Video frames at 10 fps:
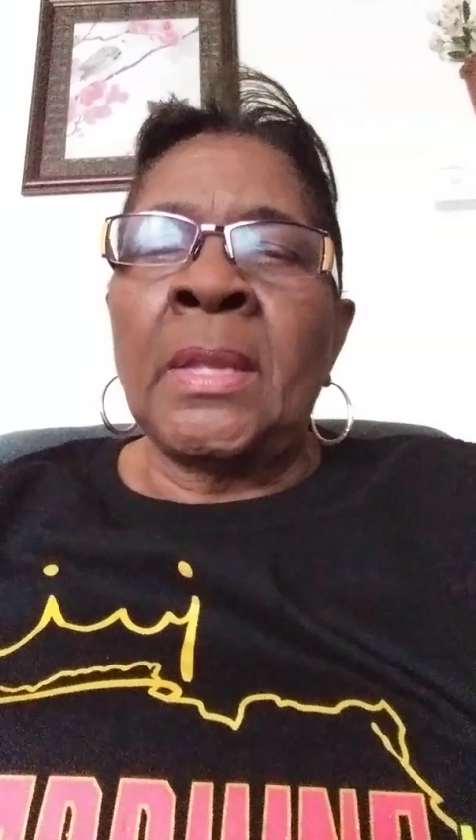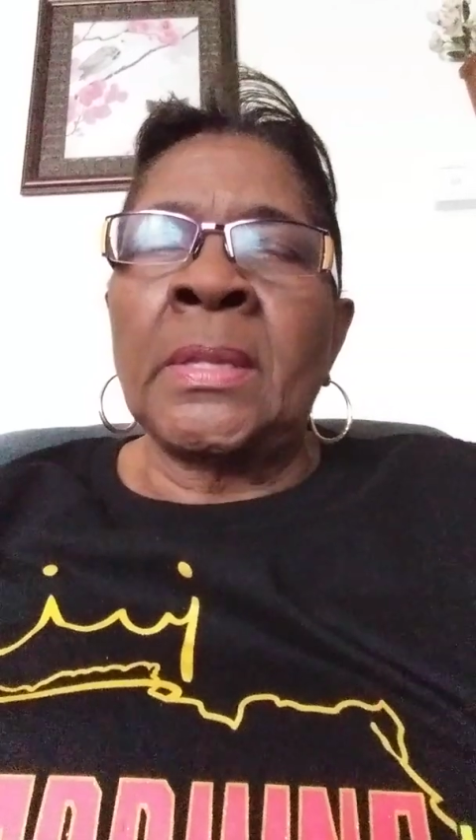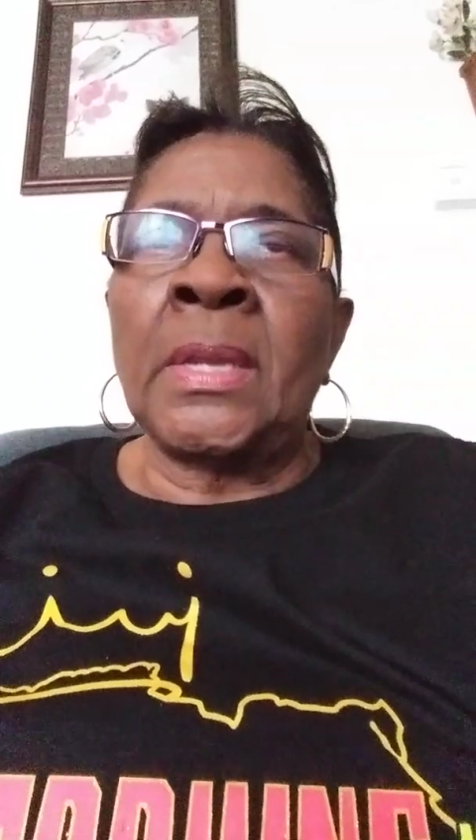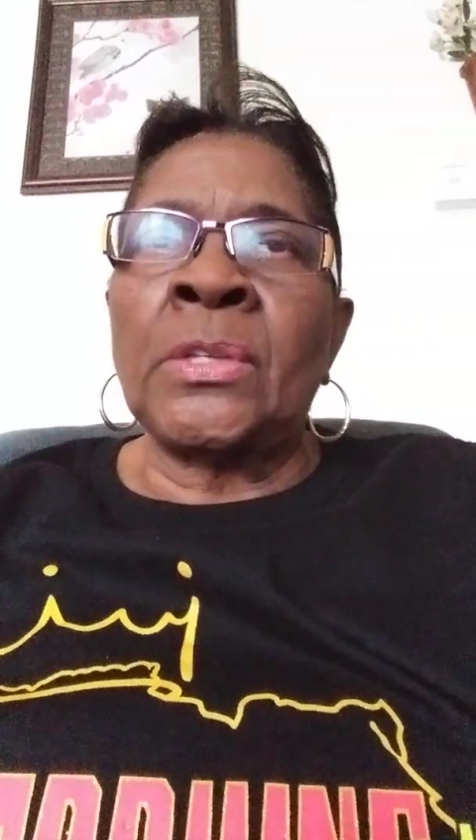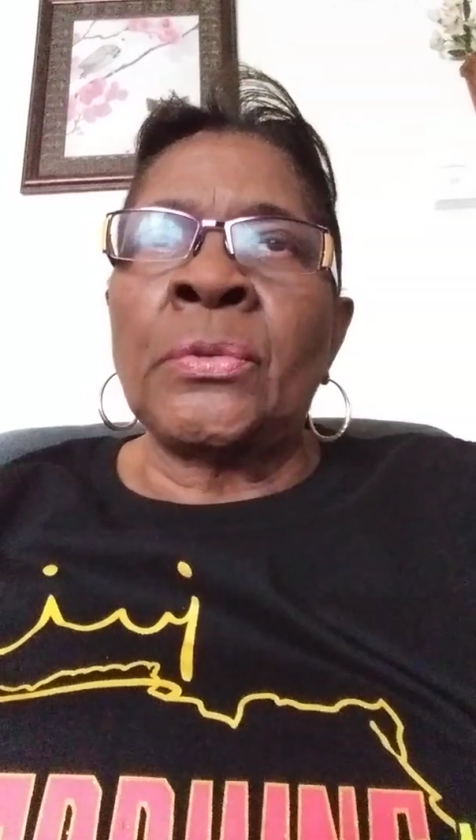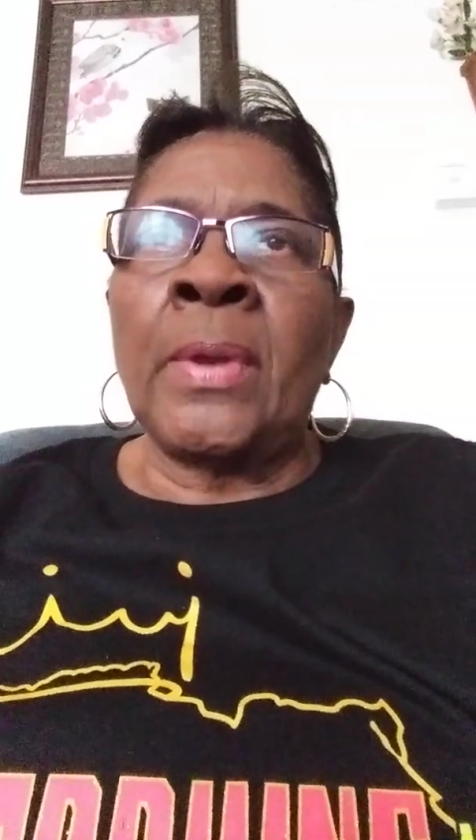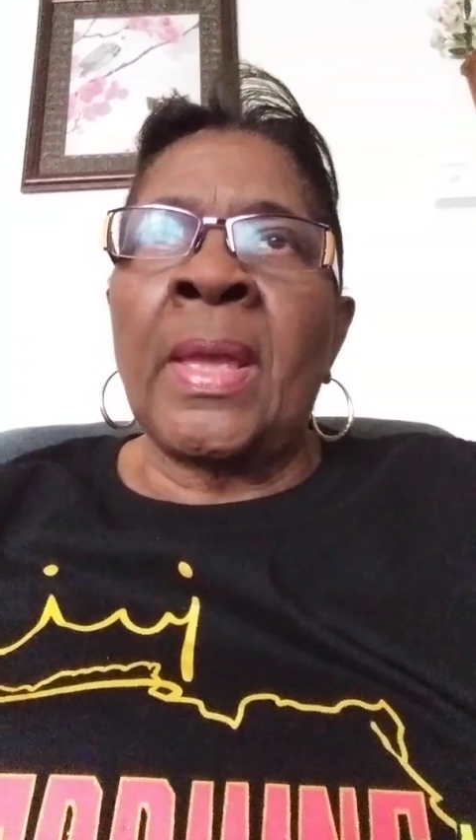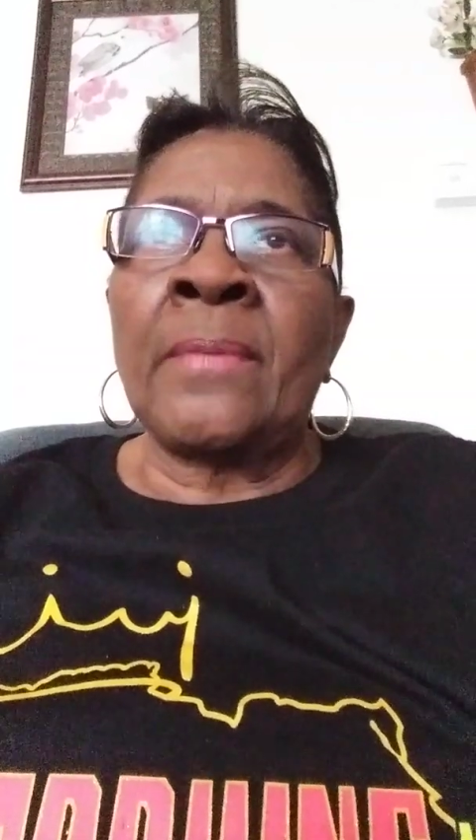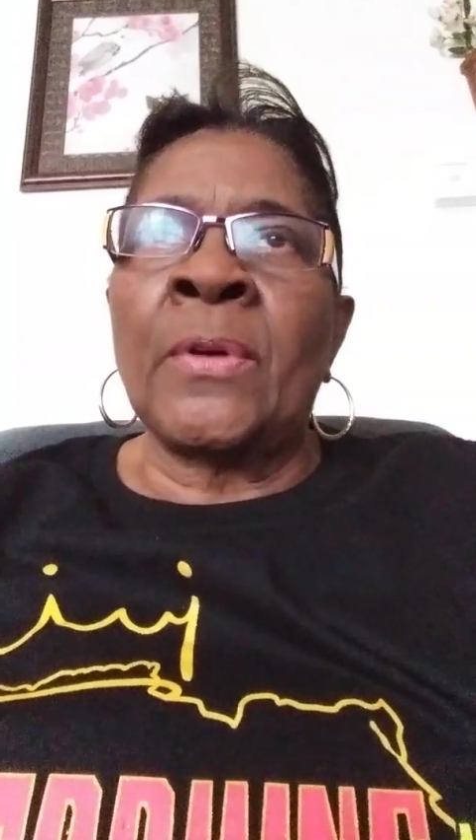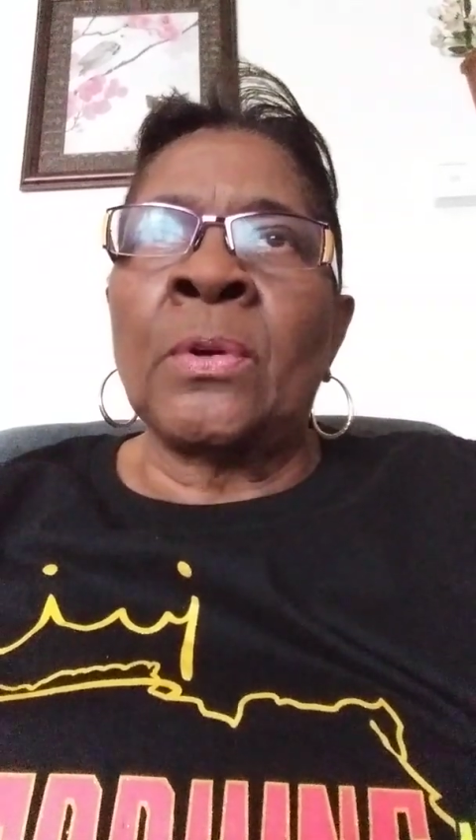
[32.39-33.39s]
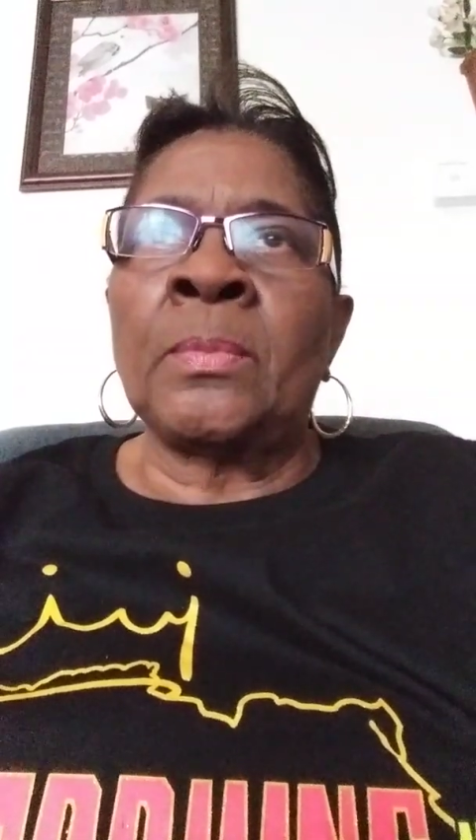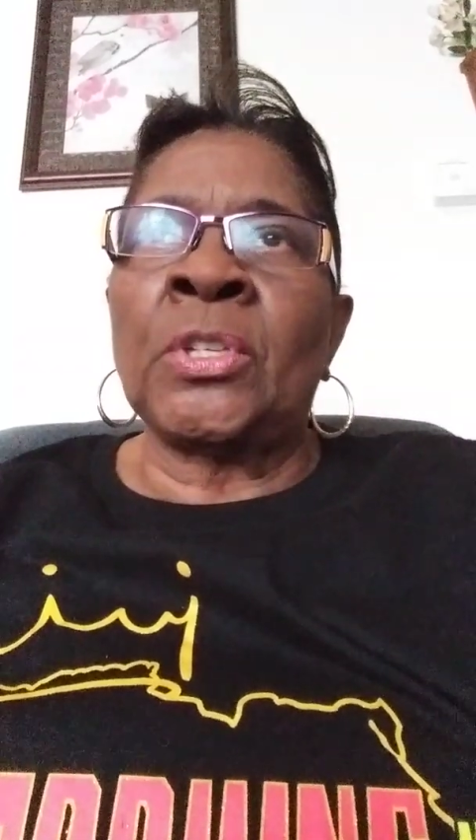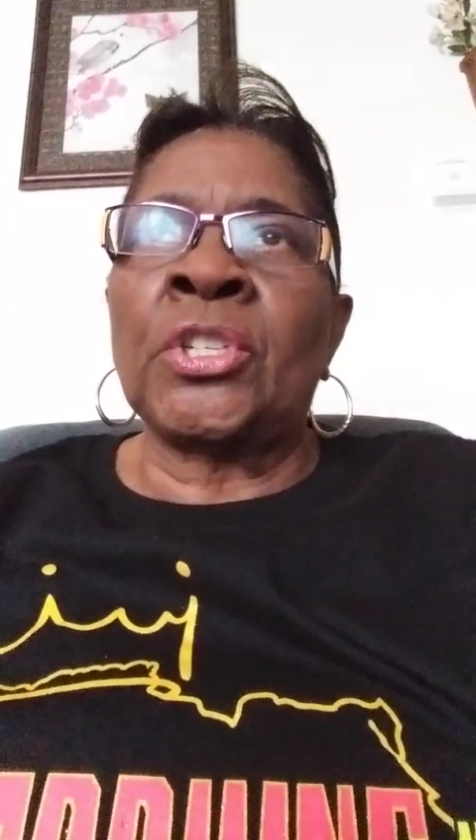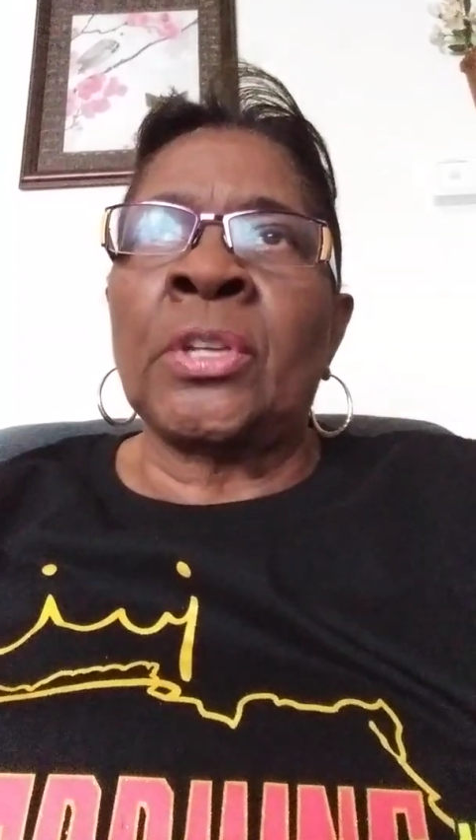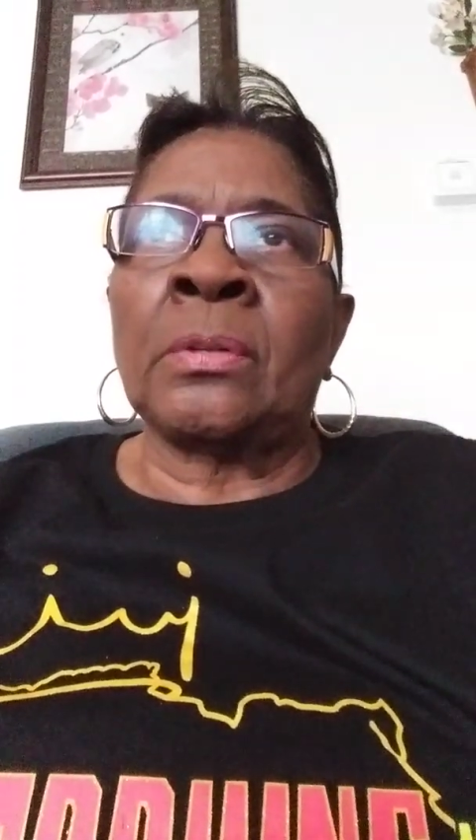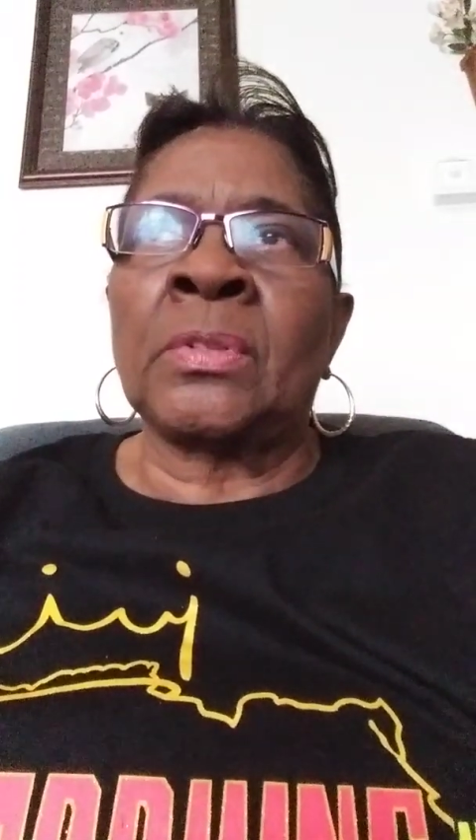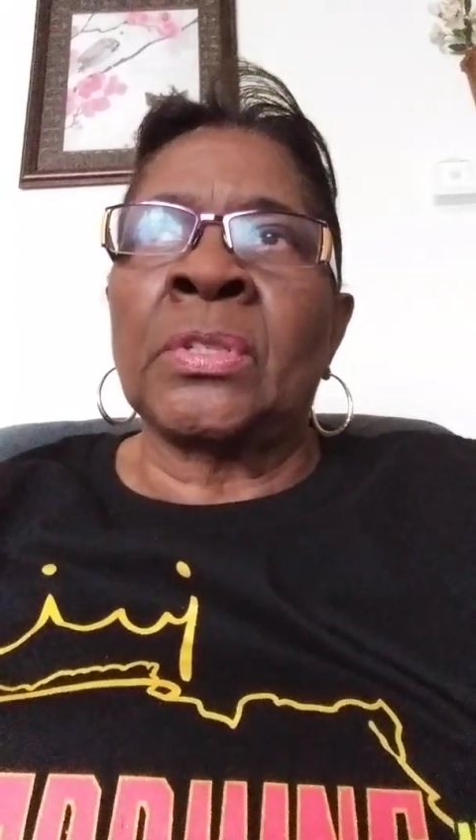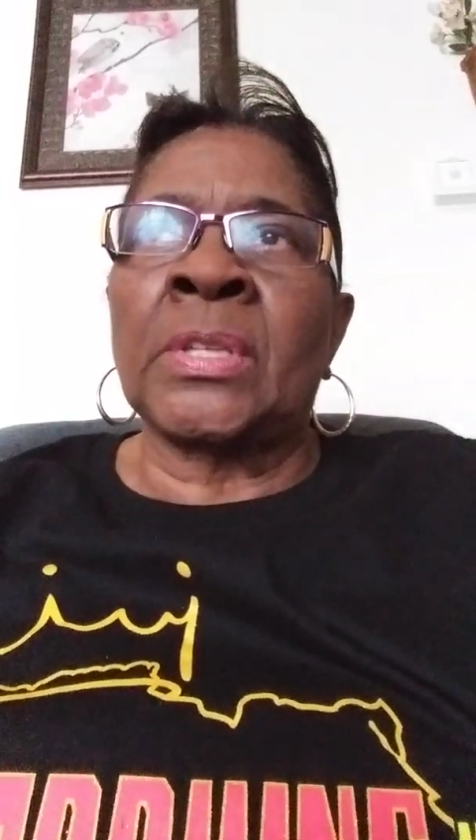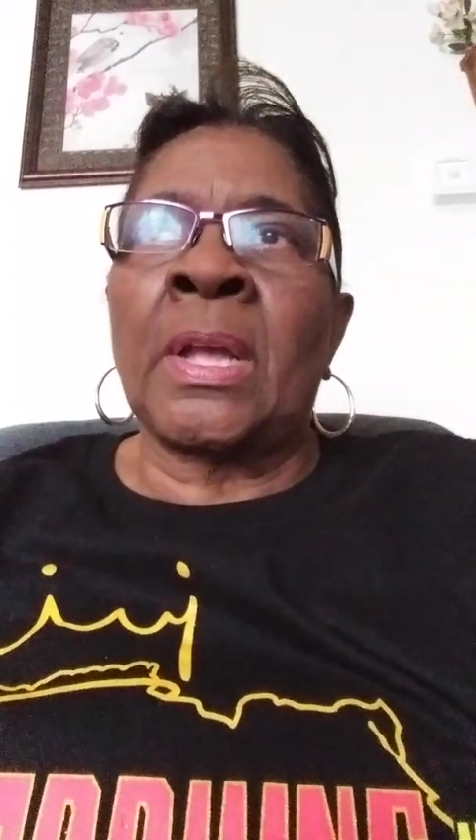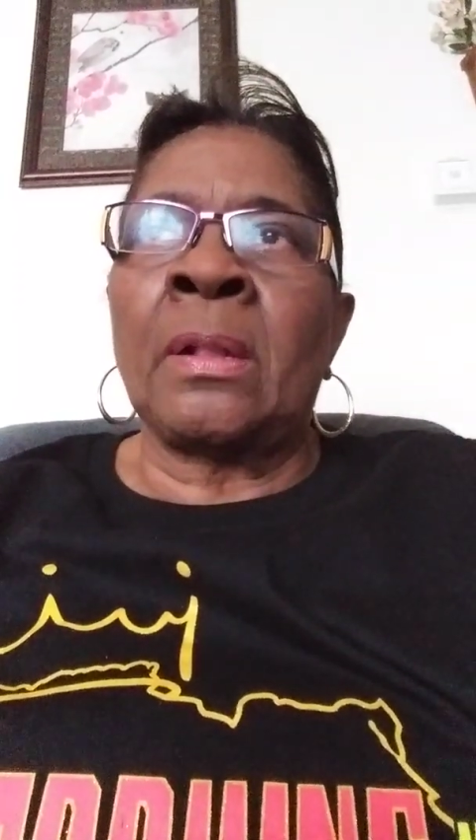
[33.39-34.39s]
They do have homeless
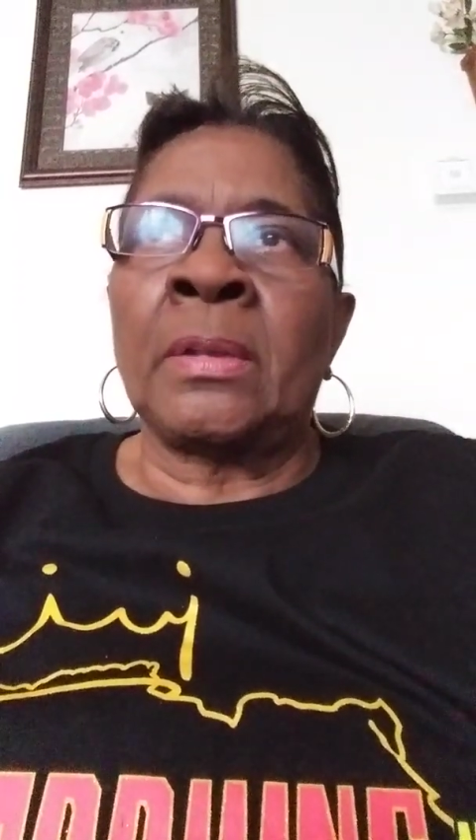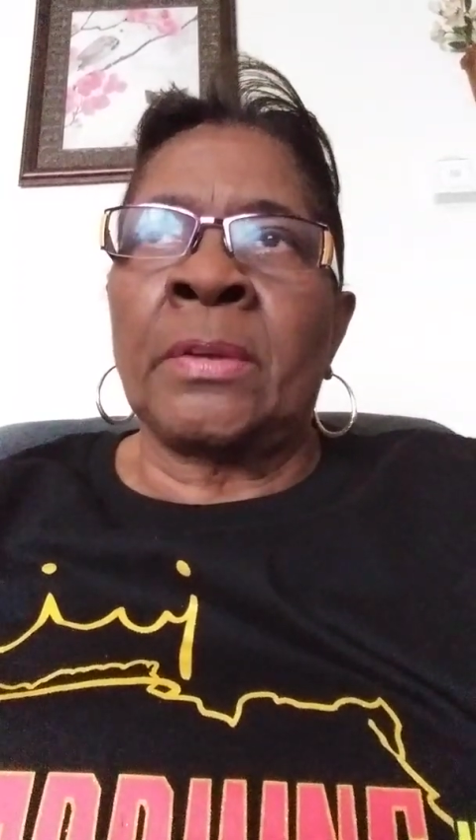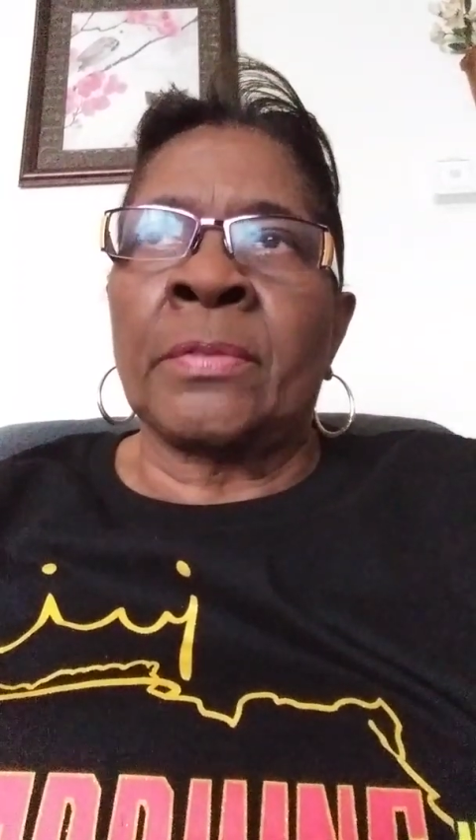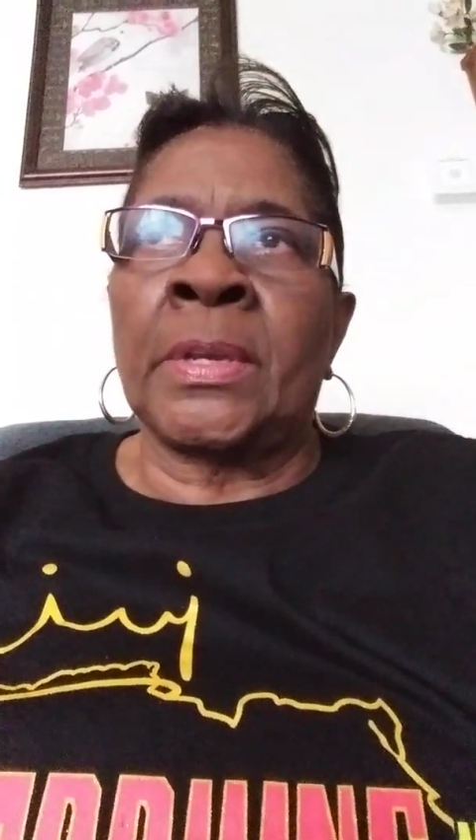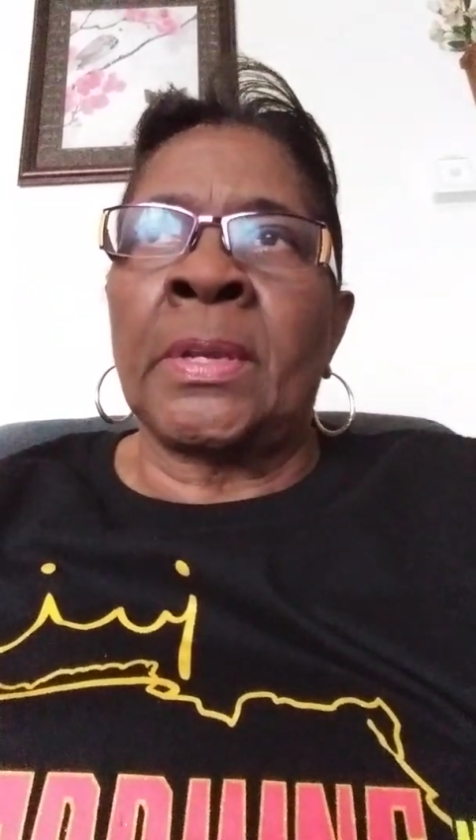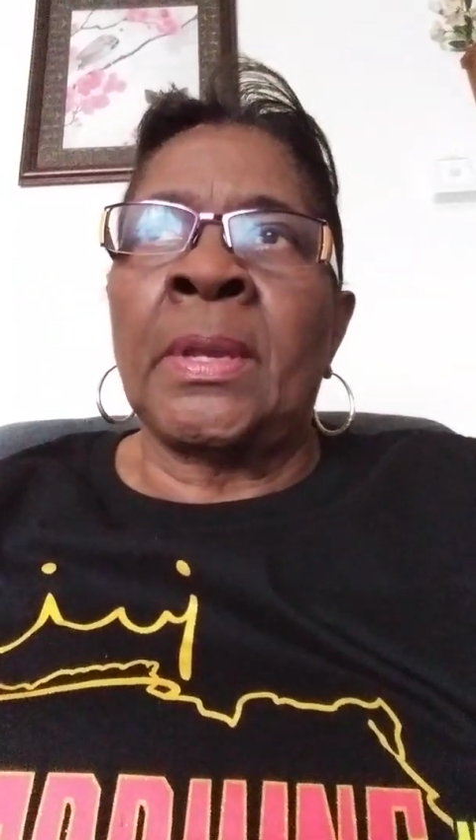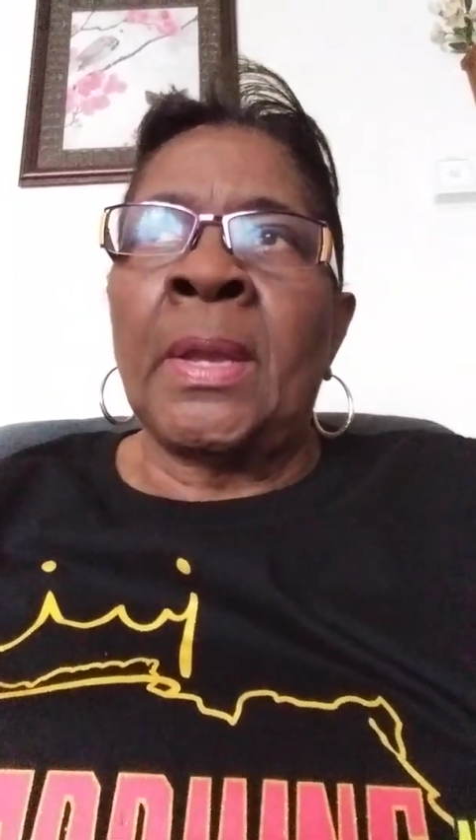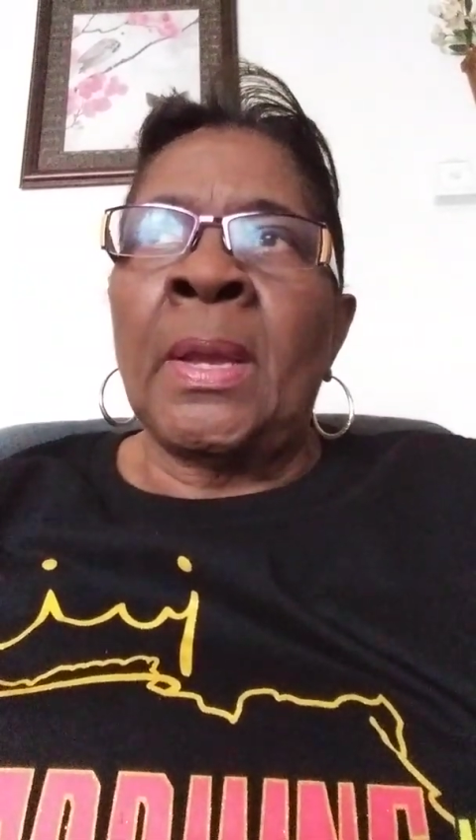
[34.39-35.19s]
shelters, I'll agree,